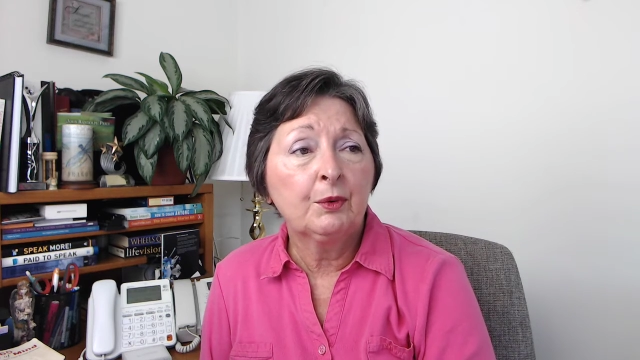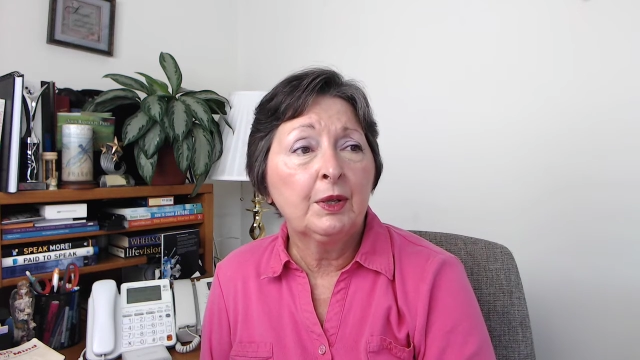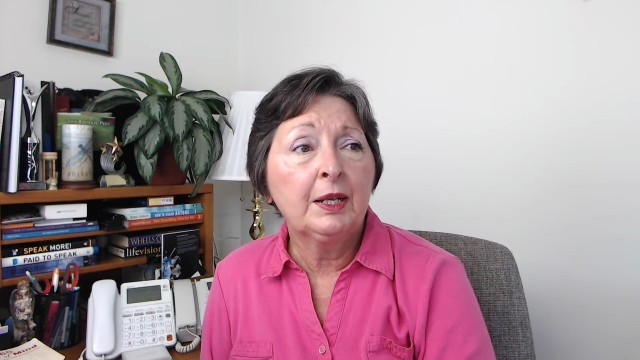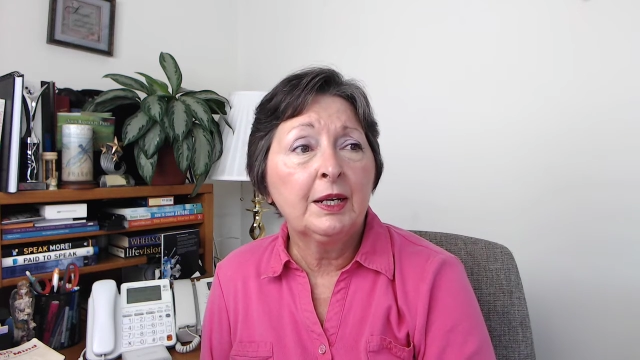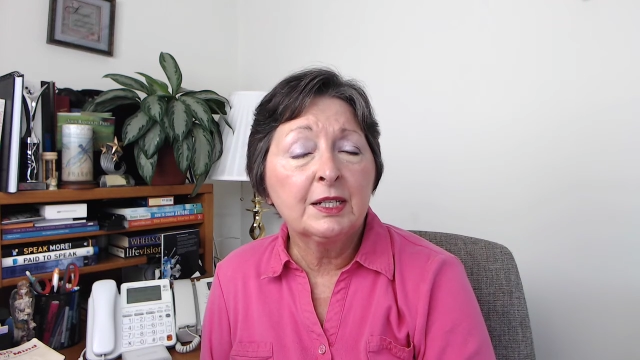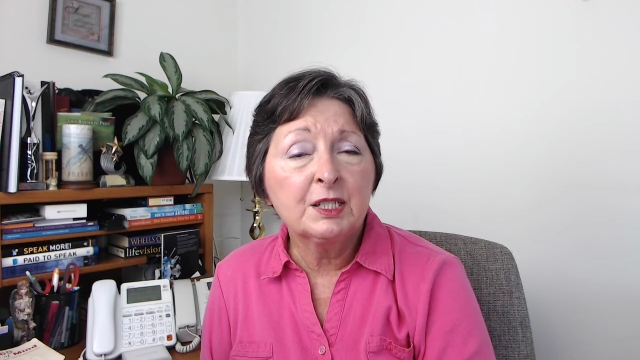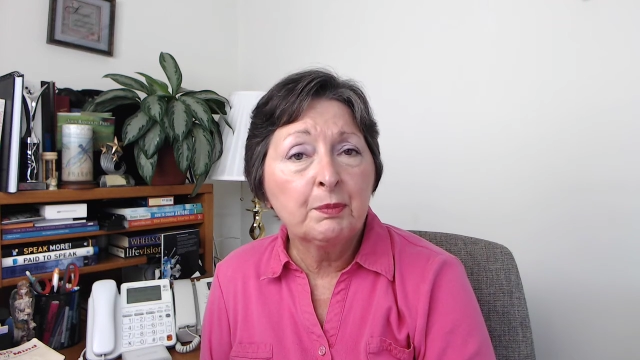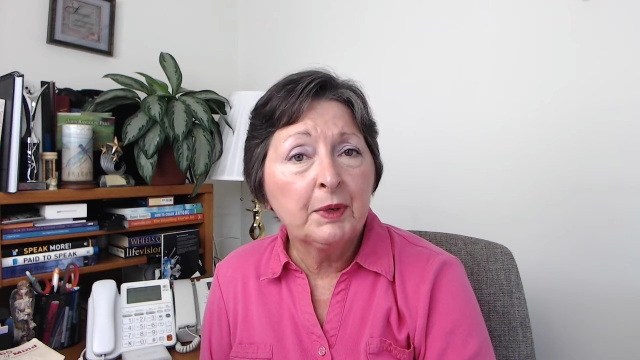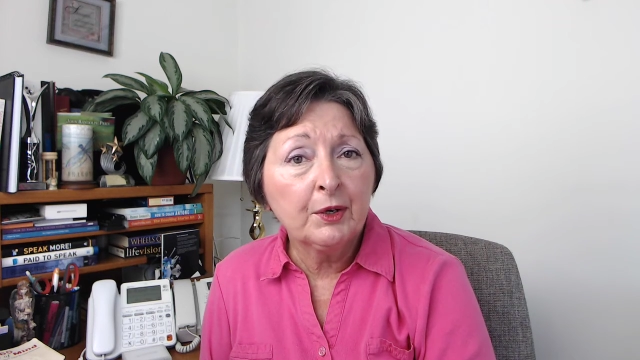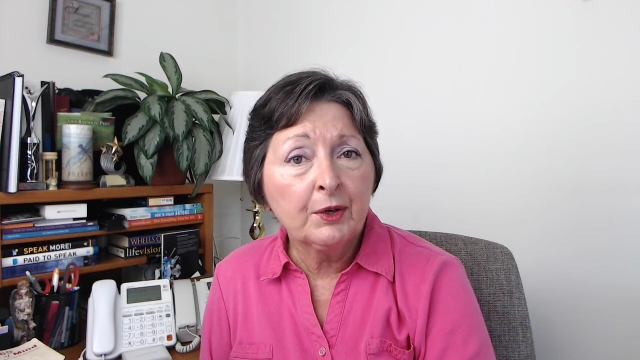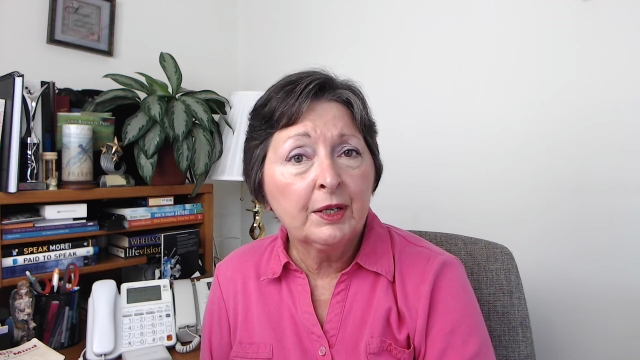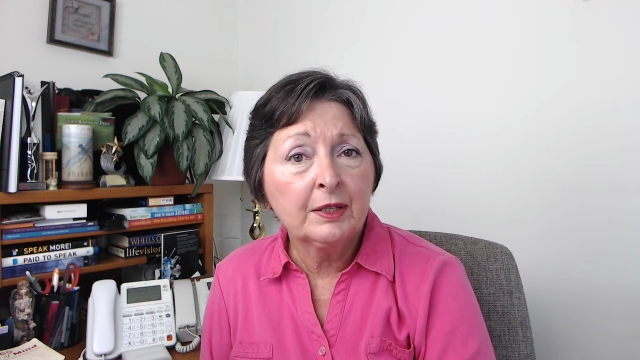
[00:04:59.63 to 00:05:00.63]

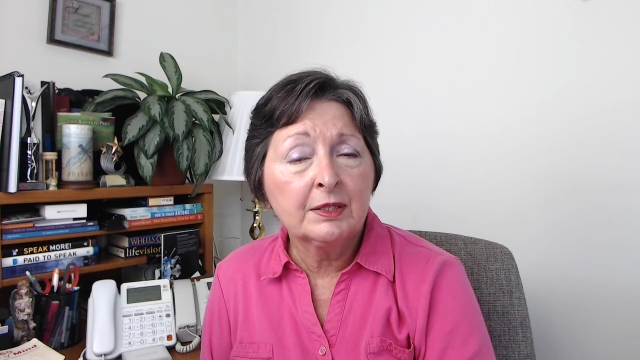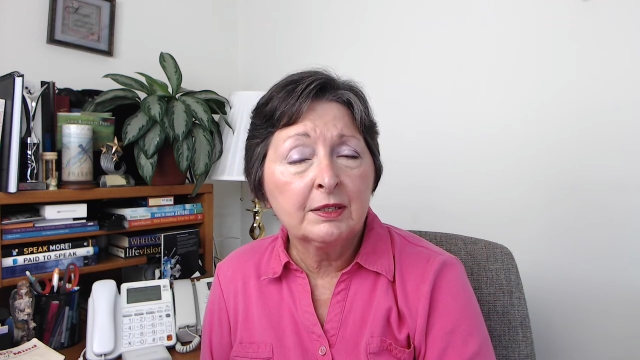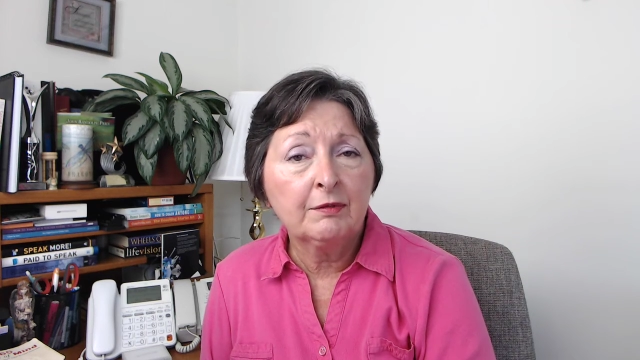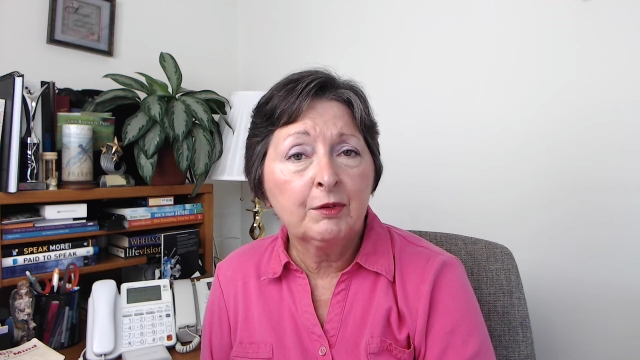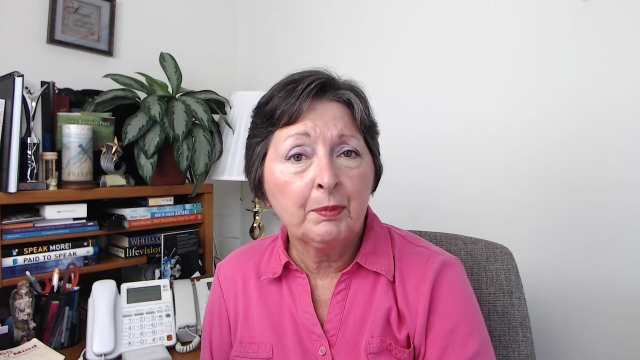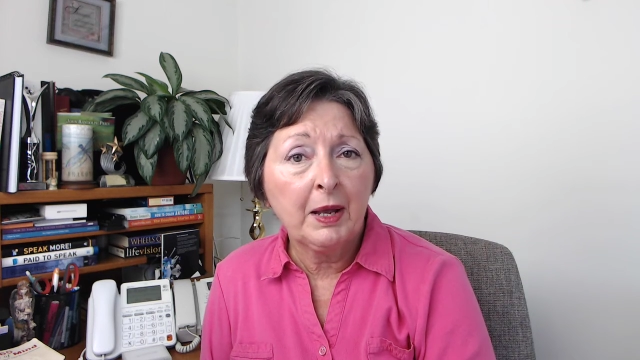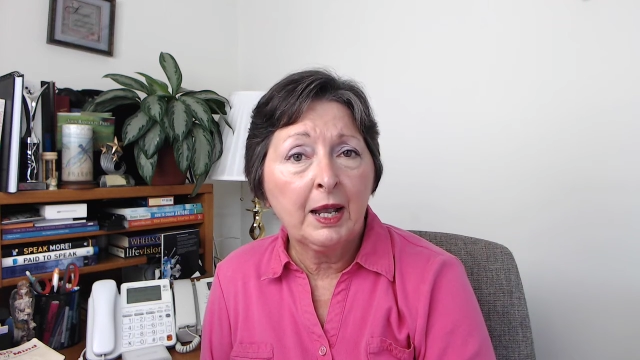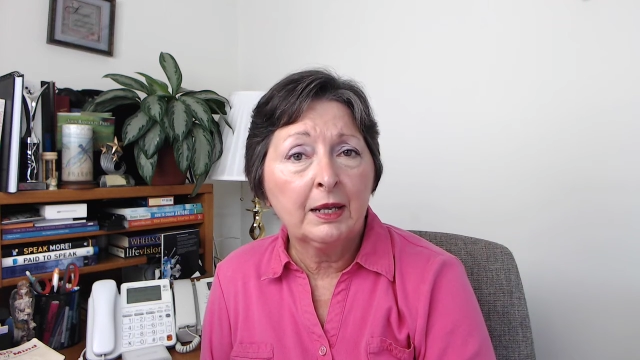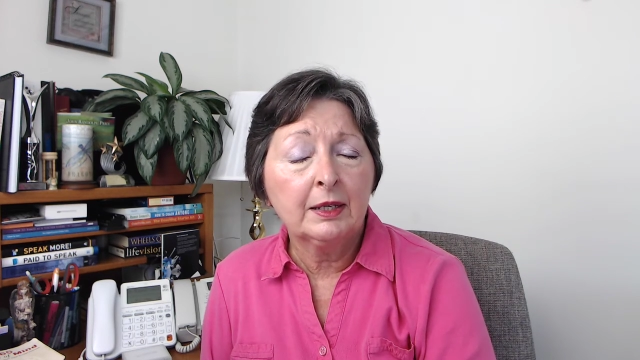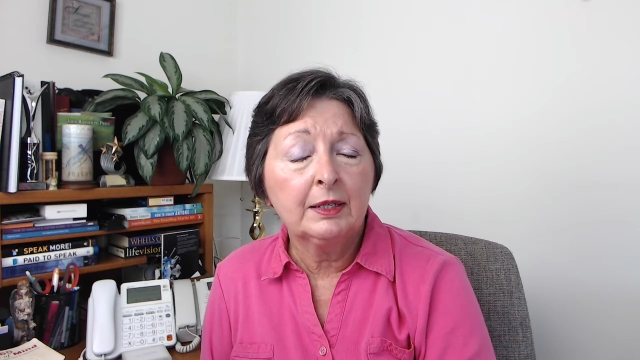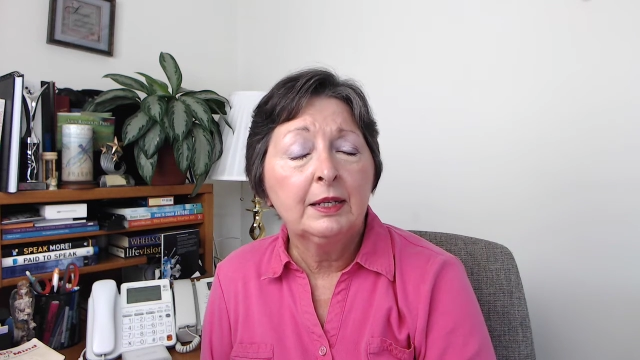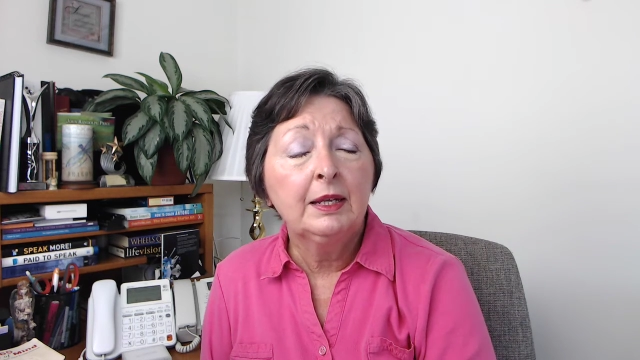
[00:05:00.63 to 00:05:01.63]
inexperience of the
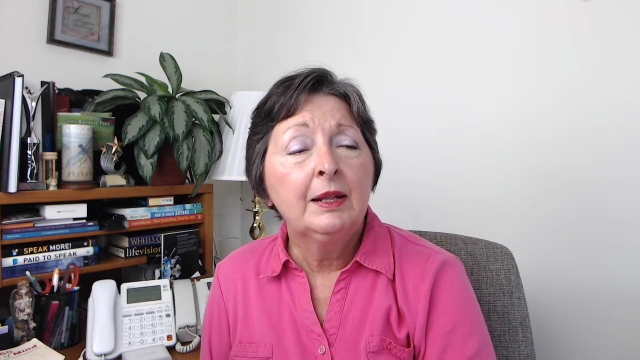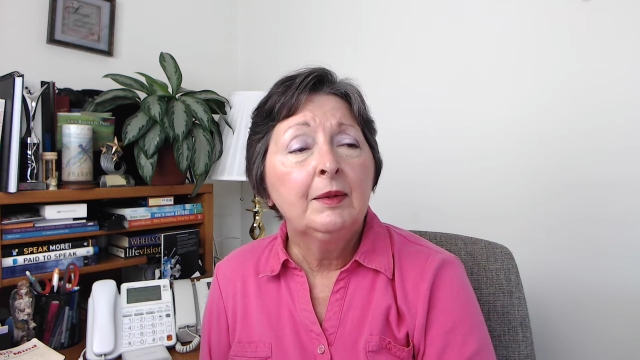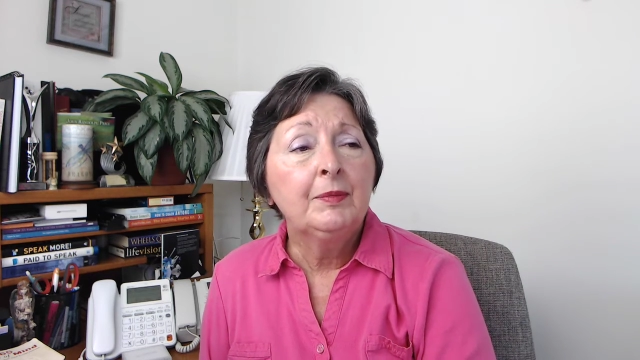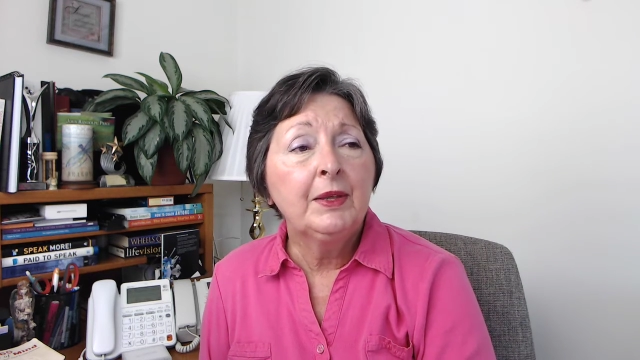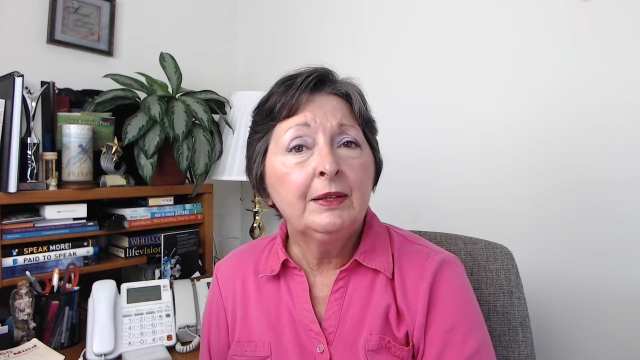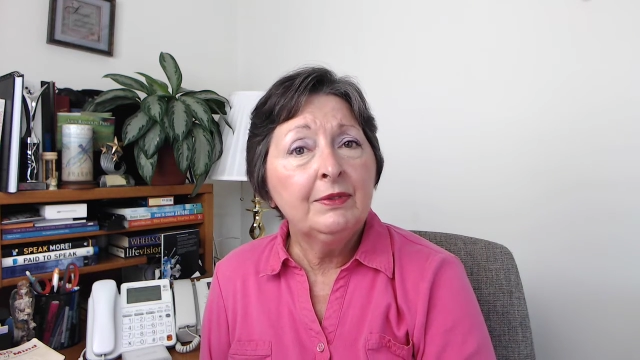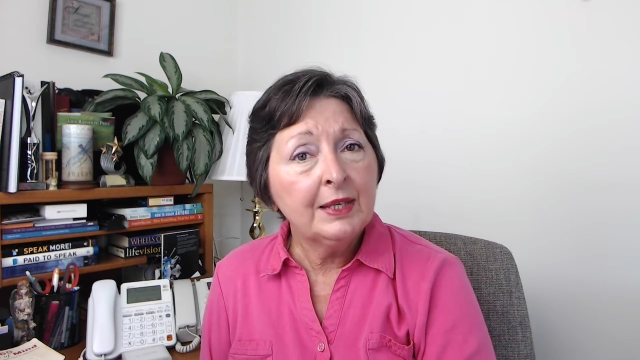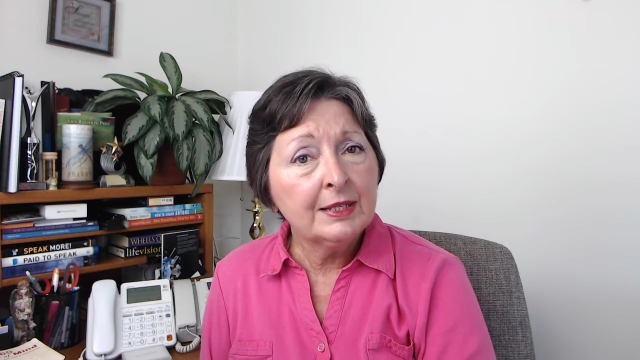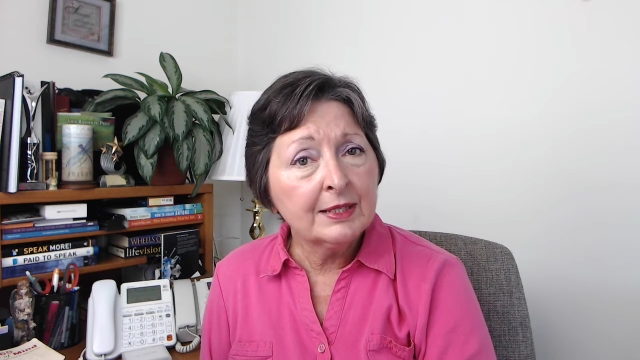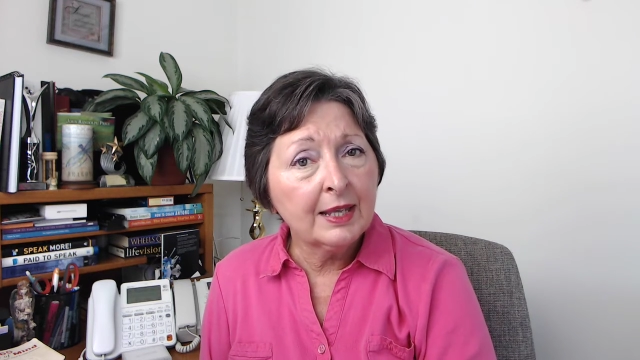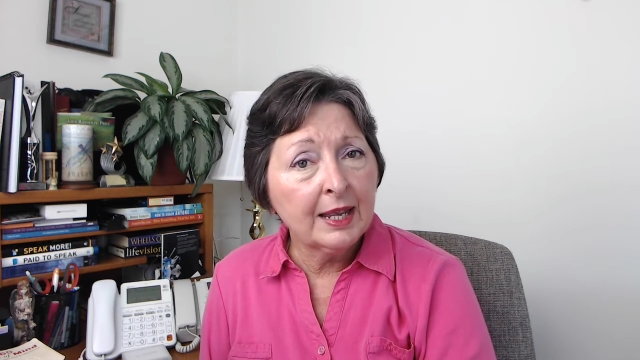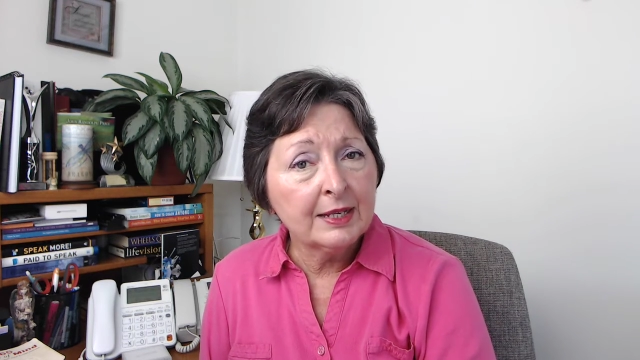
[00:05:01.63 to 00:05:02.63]
pilot. In
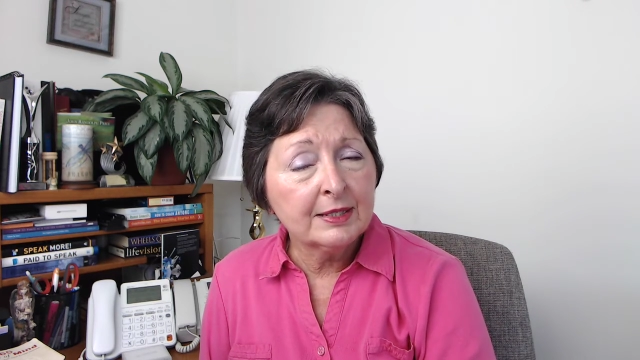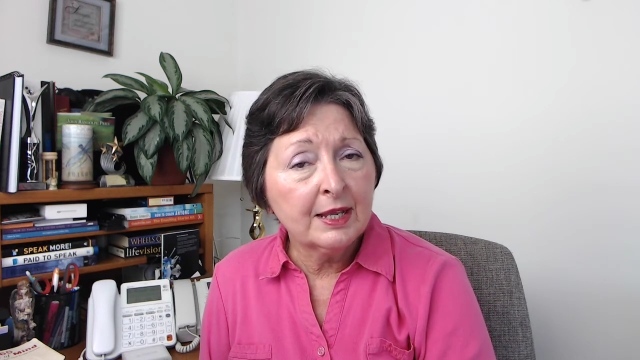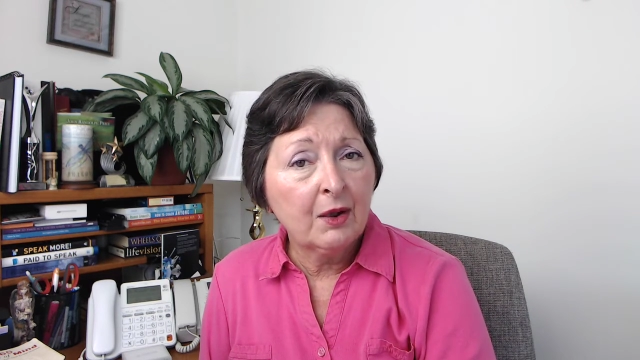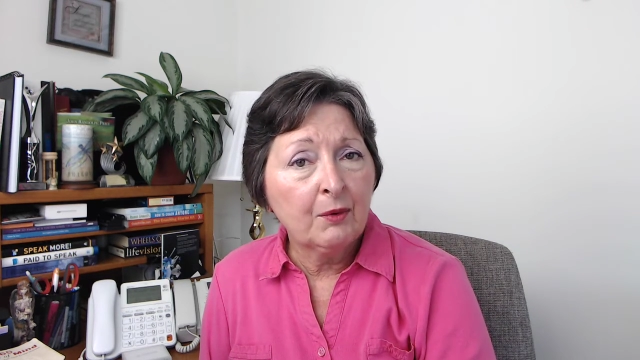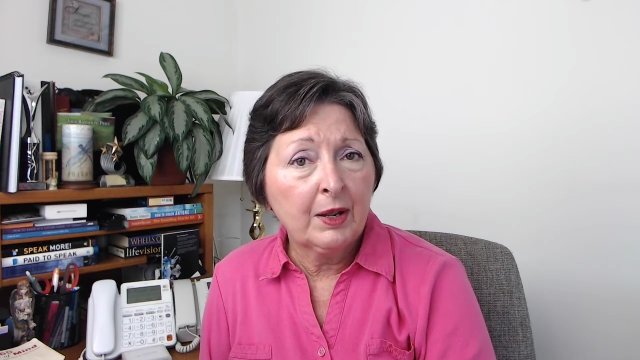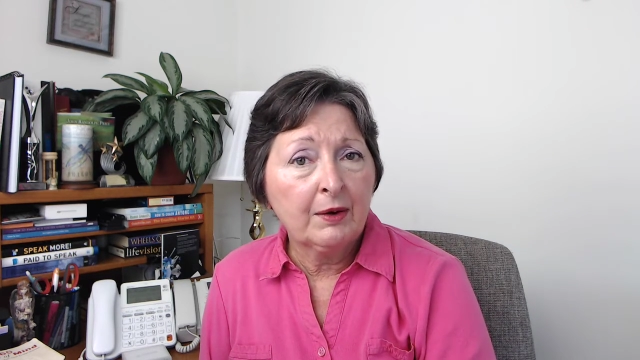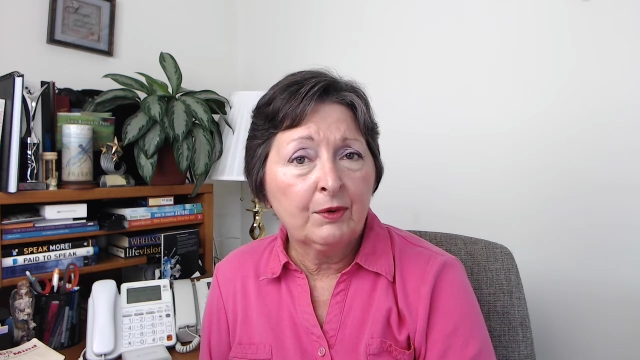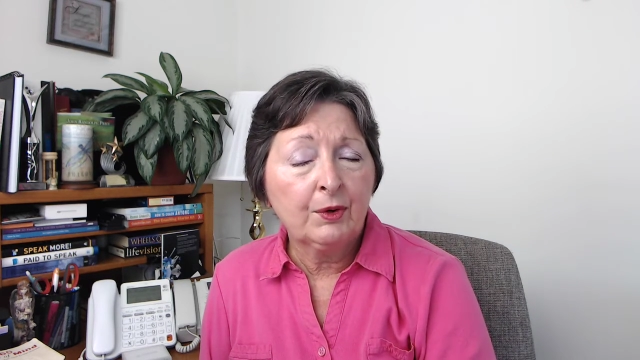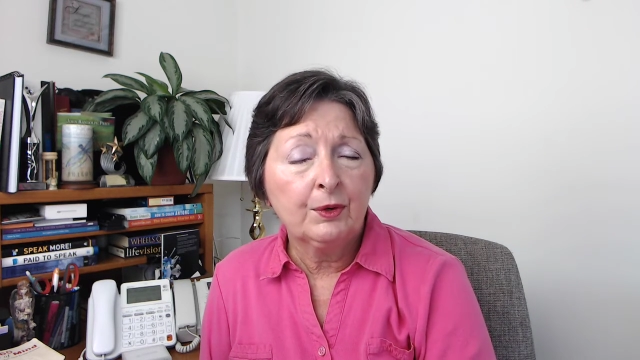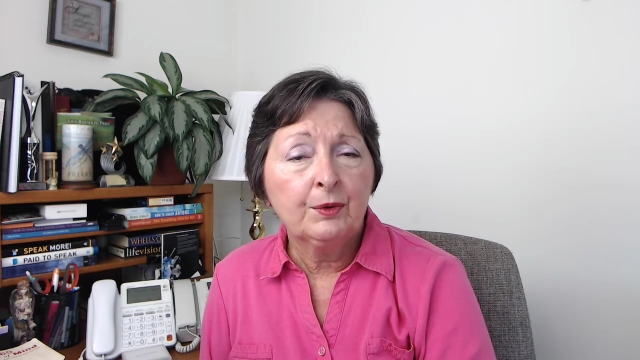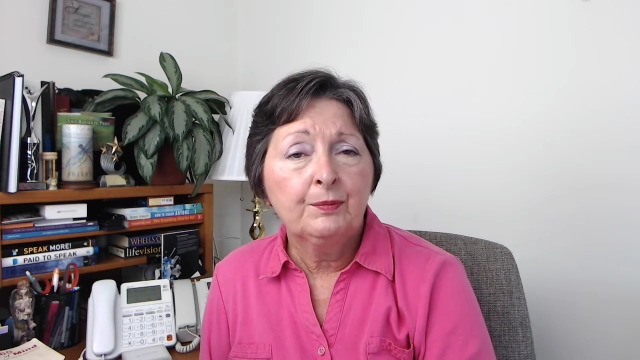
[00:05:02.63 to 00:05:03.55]
this case, however,